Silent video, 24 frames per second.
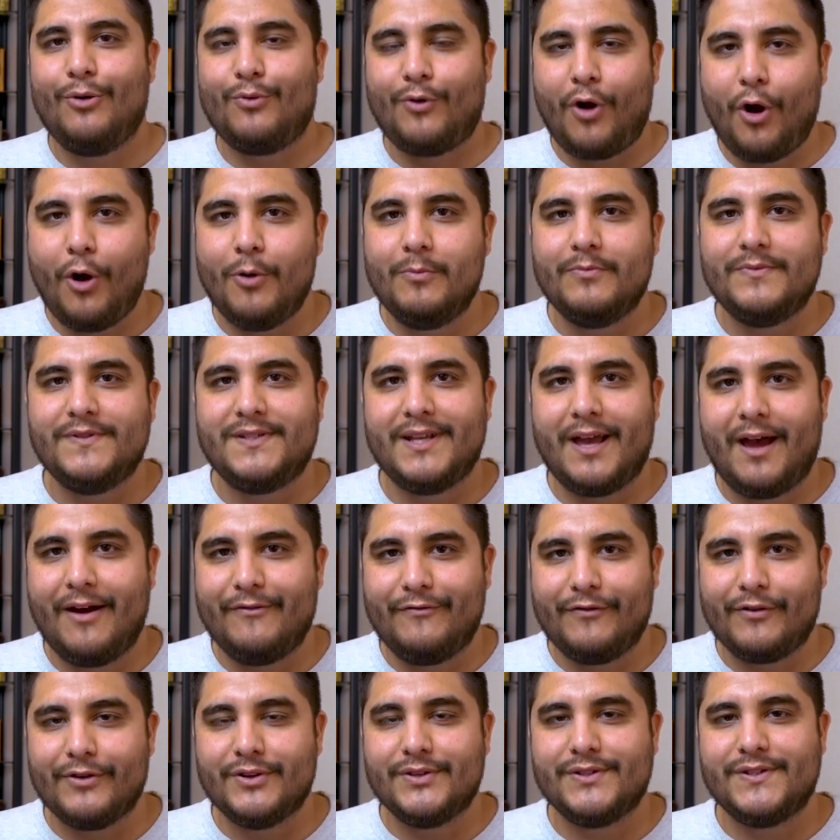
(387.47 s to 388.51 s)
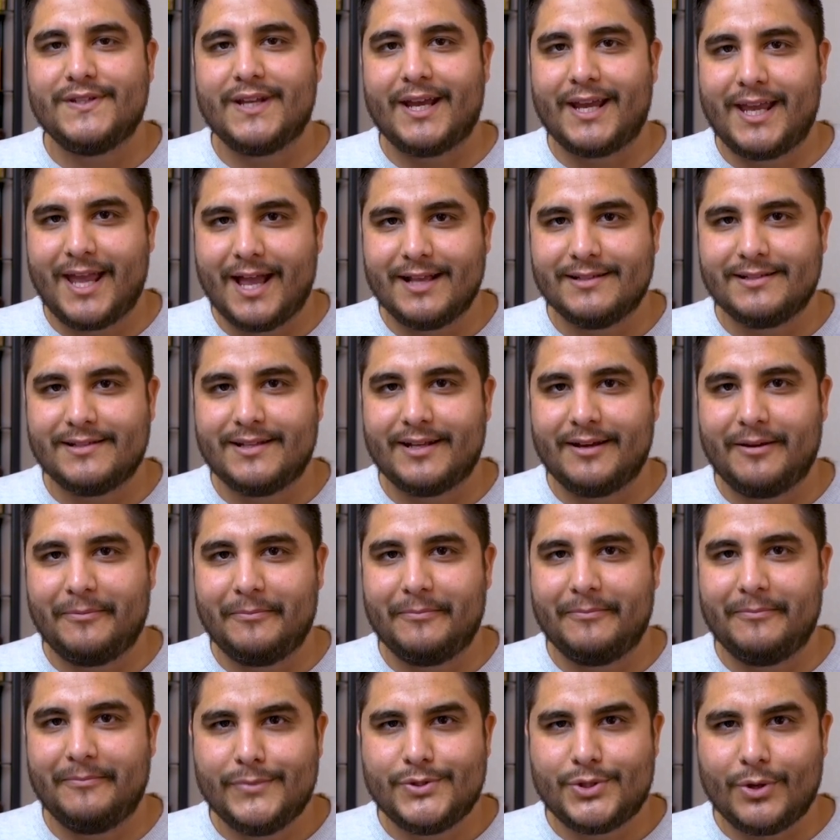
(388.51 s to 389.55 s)
Rome's efforts against
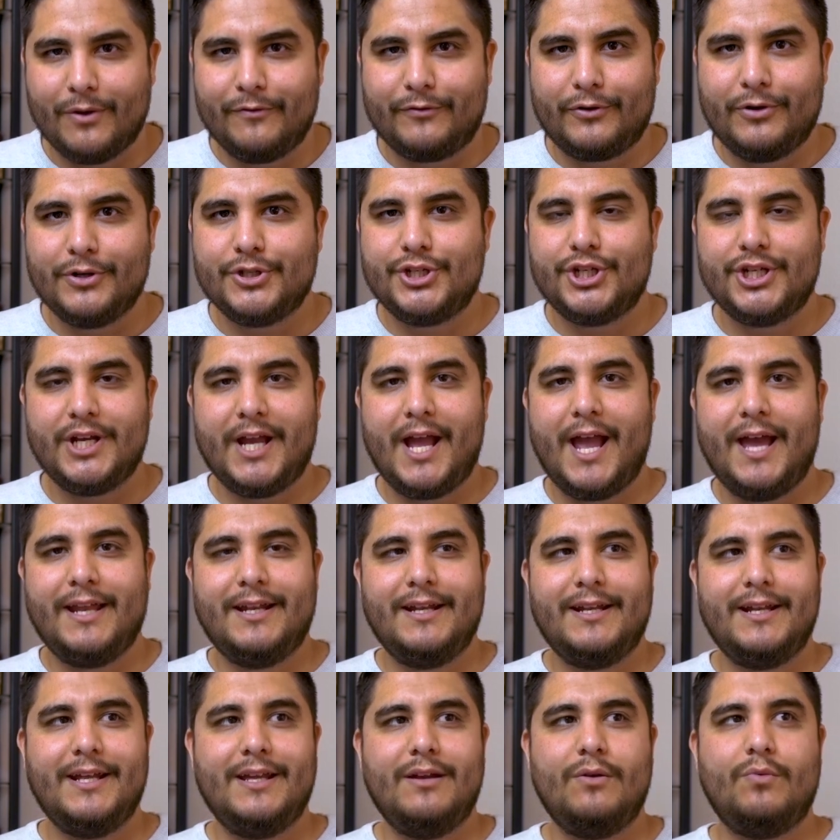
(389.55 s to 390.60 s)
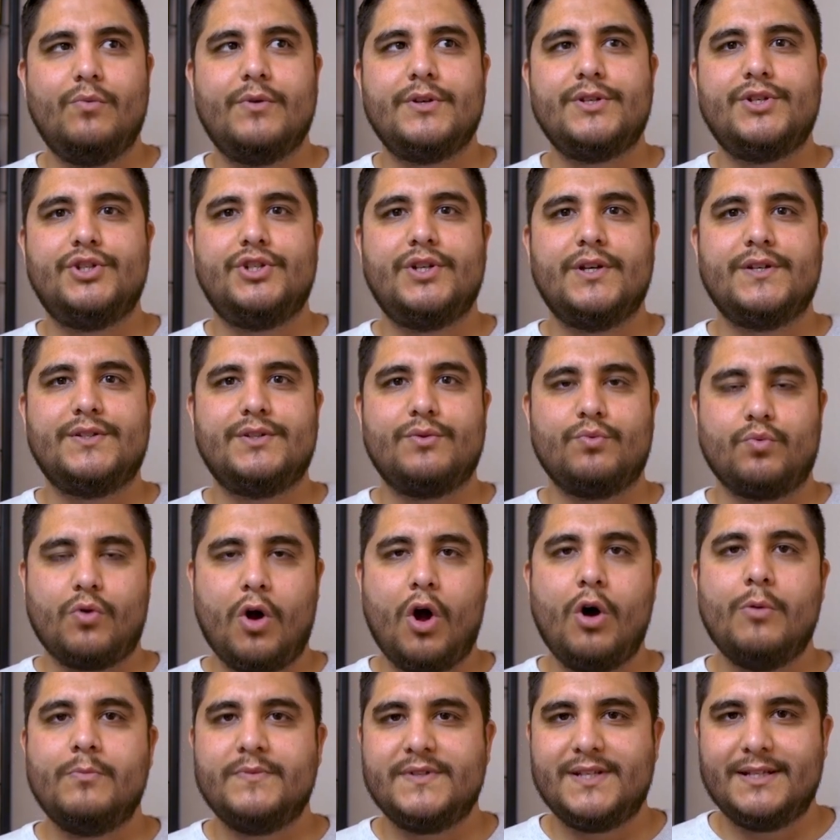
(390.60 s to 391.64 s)
him. So if Christianity was just
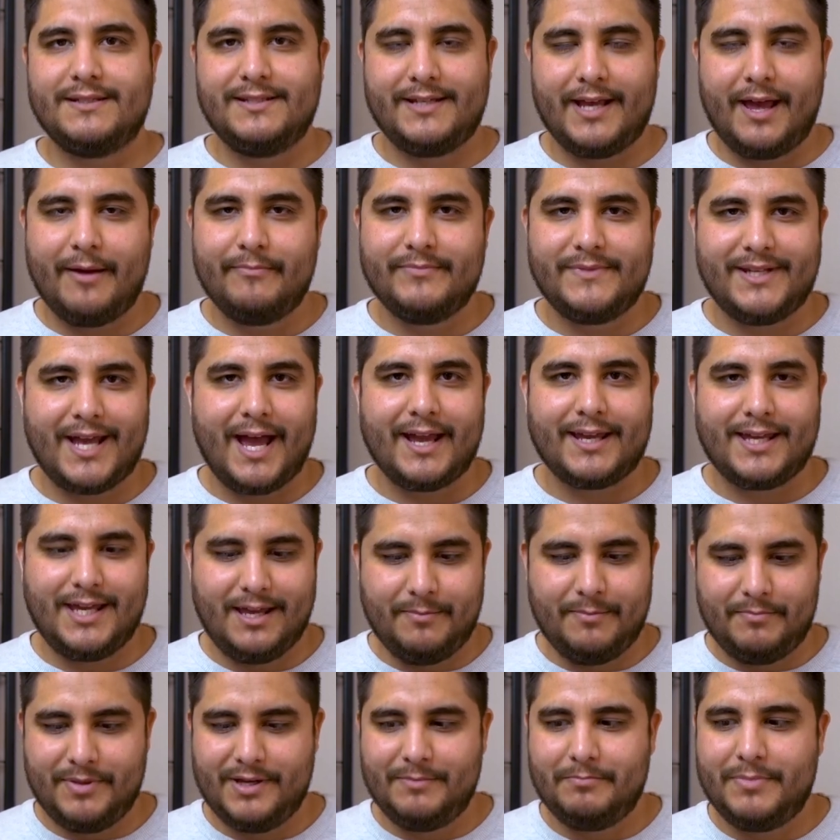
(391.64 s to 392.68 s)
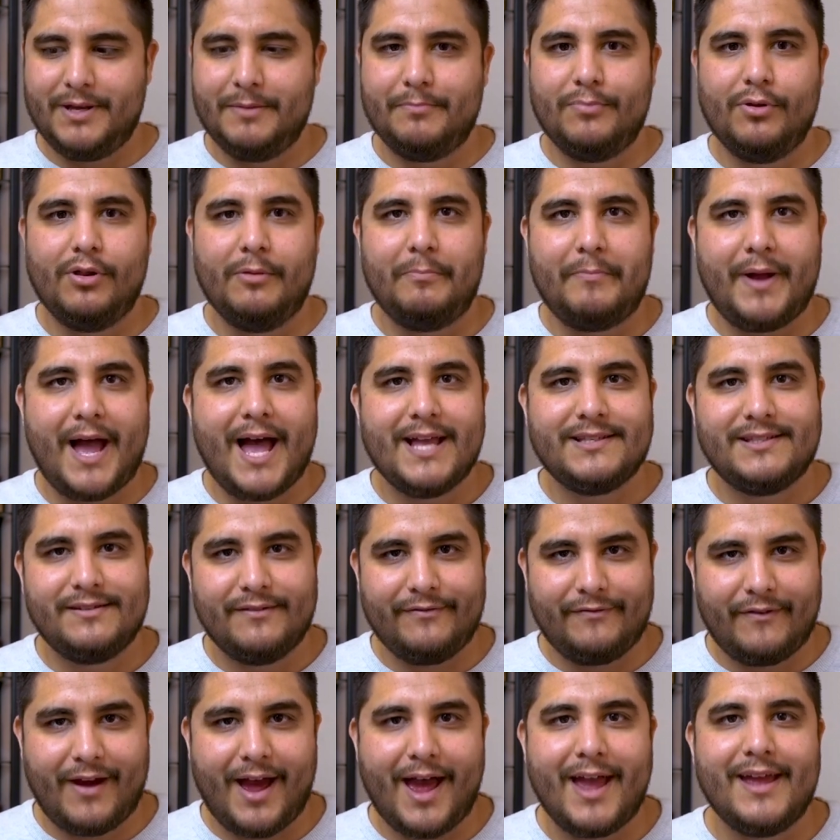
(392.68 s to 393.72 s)
Rome's attempt at keeping people
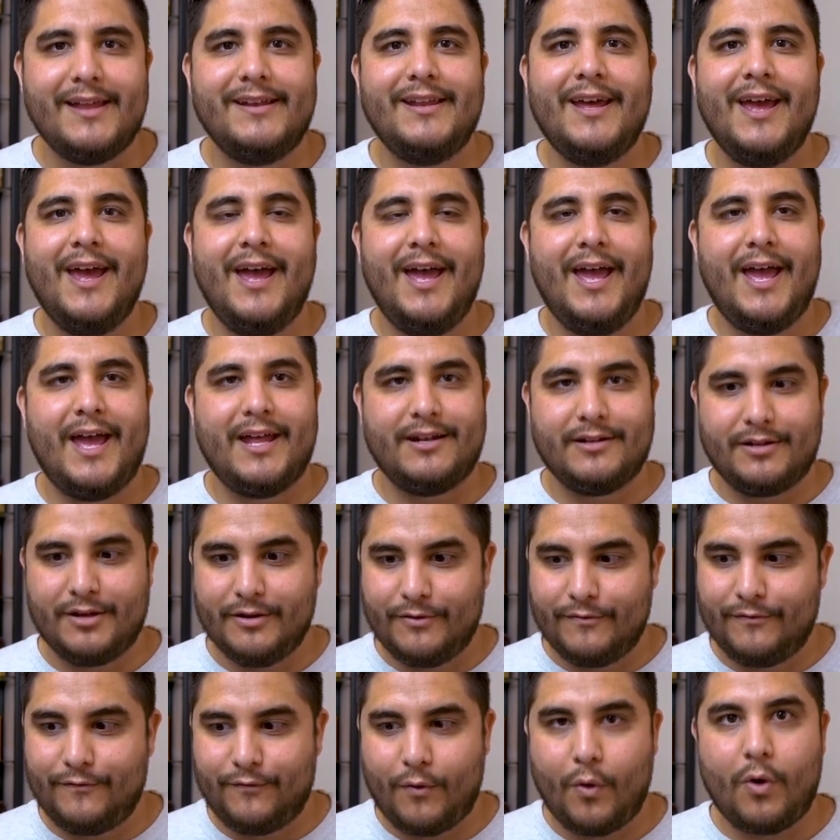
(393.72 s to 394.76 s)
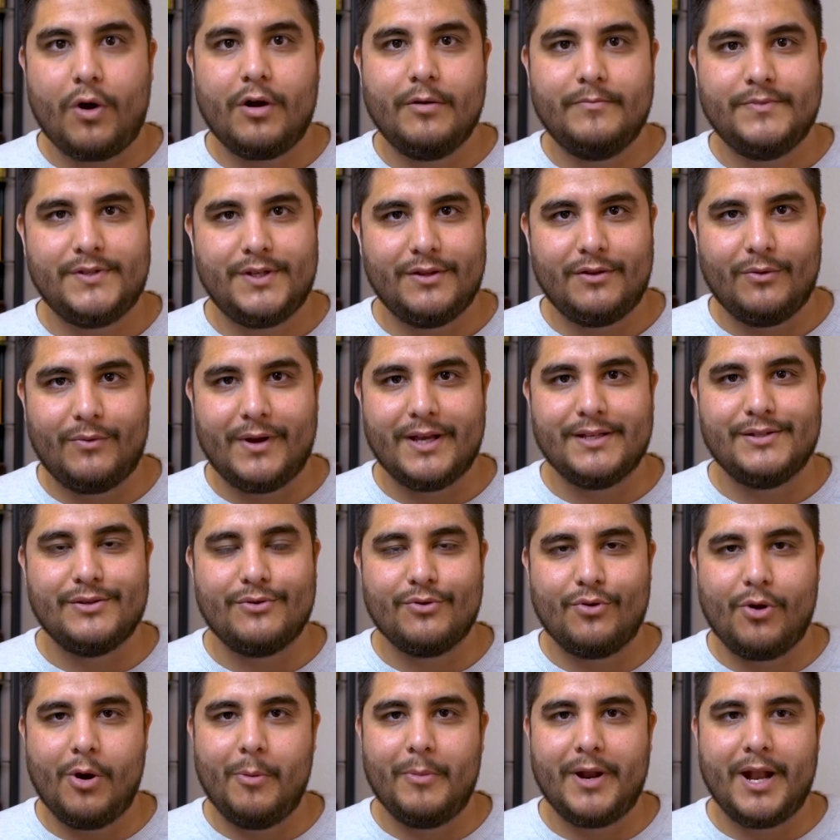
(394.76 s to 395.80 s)
pacified and conformed to the ways of
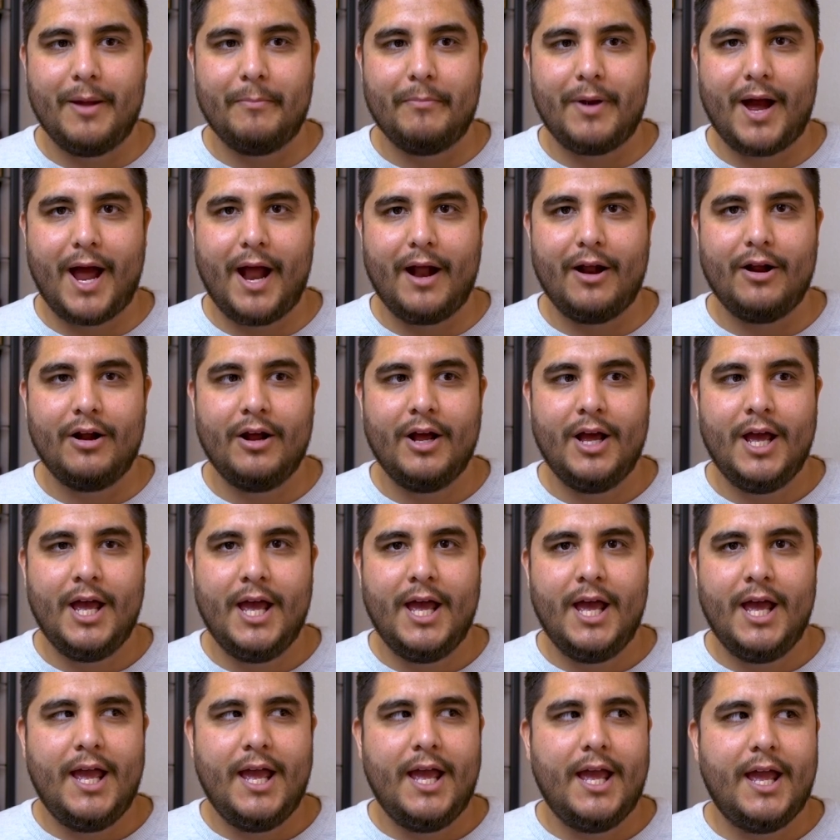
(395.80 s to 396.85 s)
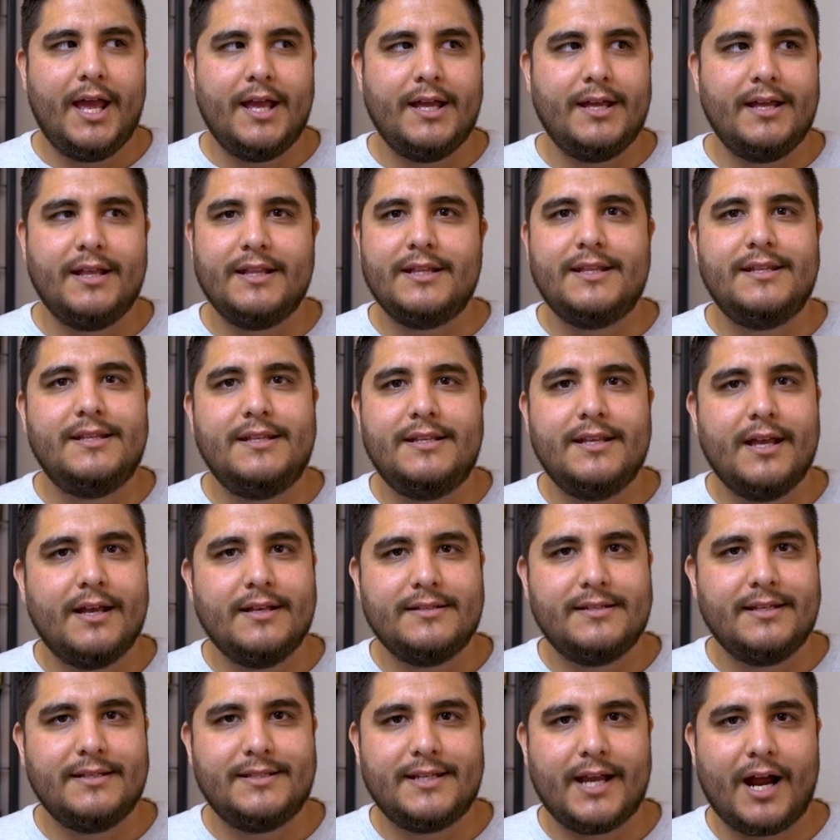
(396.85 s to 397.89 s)
the Roman Empire, it
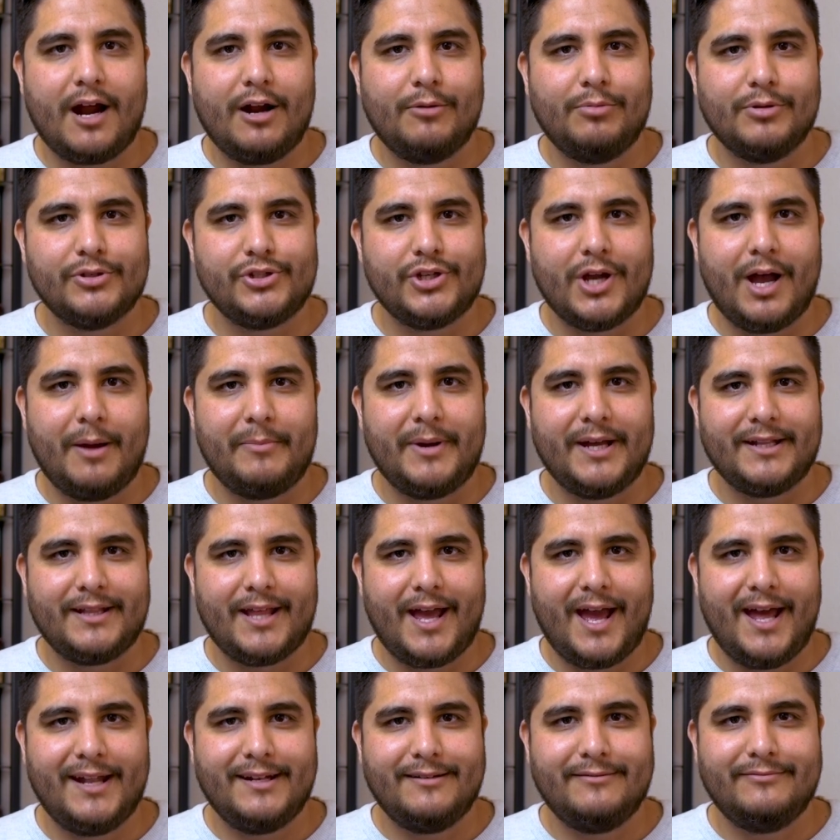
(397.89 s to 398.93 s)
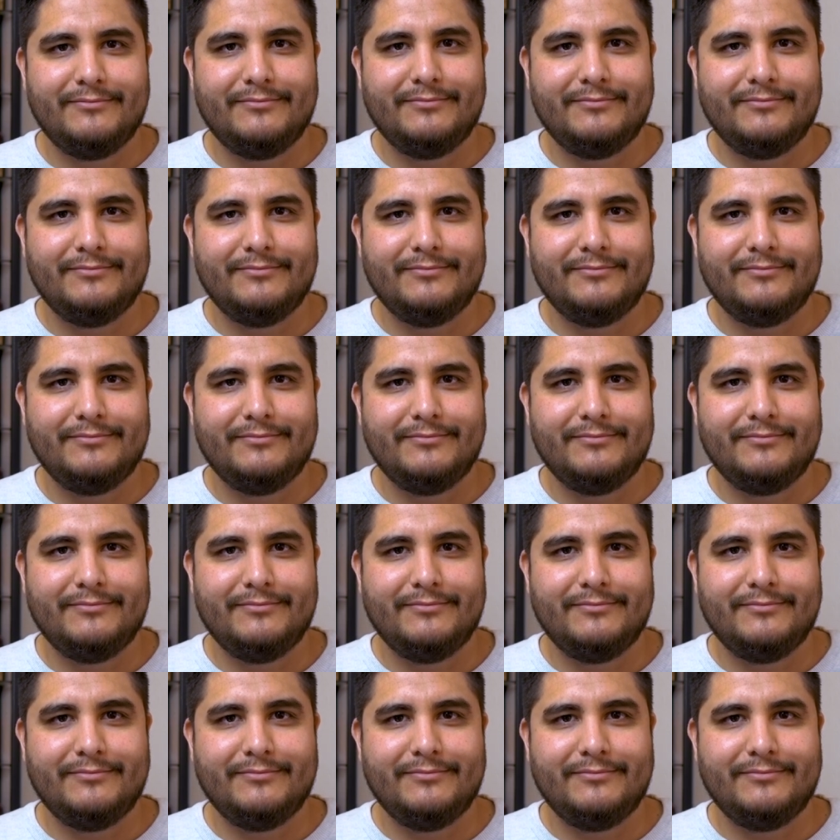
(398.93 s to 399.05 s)
does a terrible job at that.